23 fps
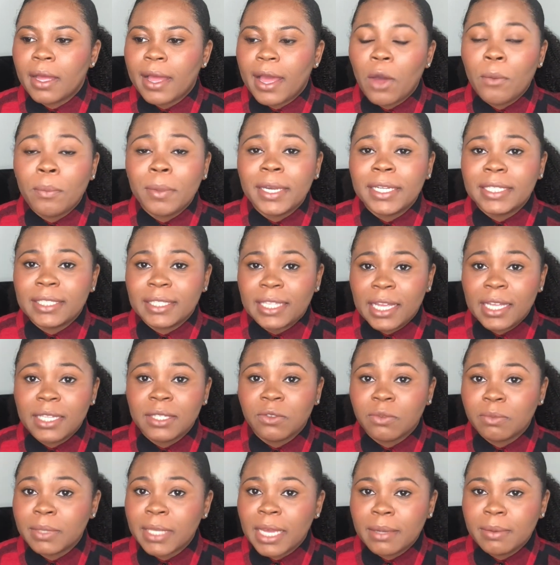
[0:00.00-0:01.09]
open estates
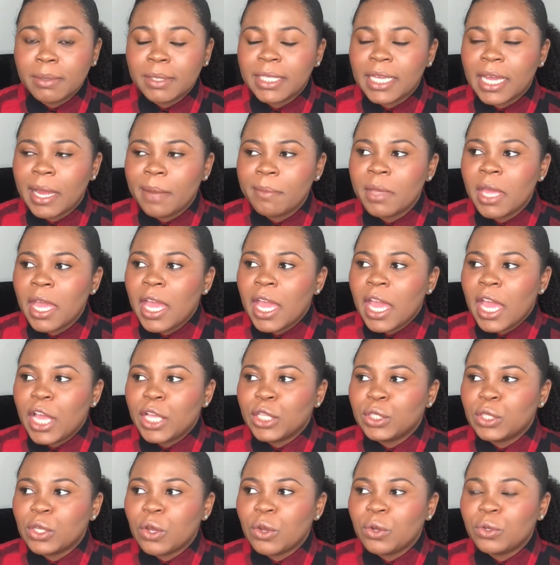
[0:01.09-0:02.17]
from time to time, and
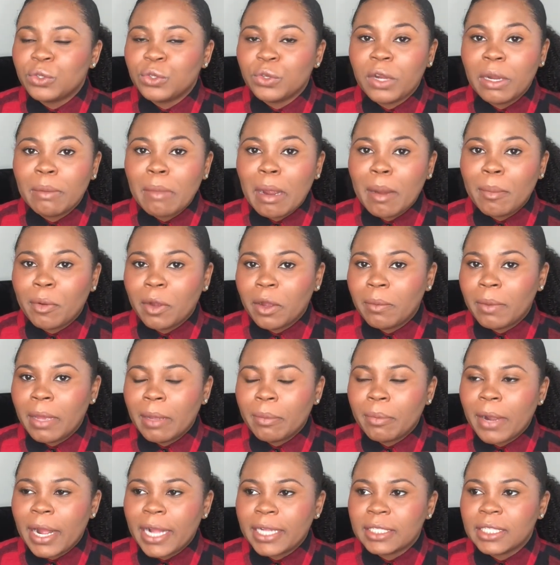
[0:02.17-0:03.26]
so during my probate
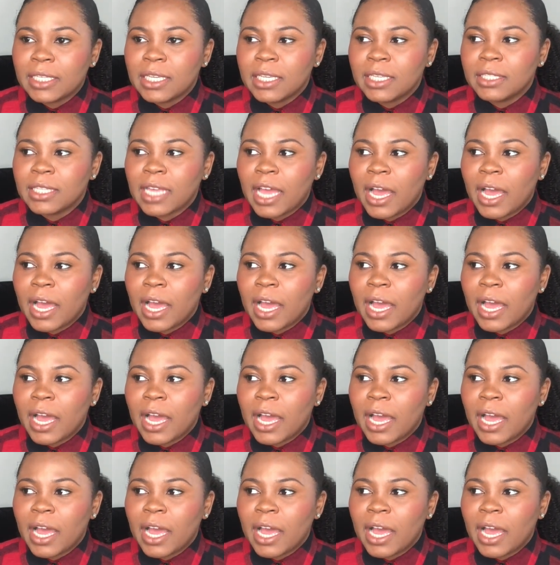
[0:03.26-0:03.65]
practice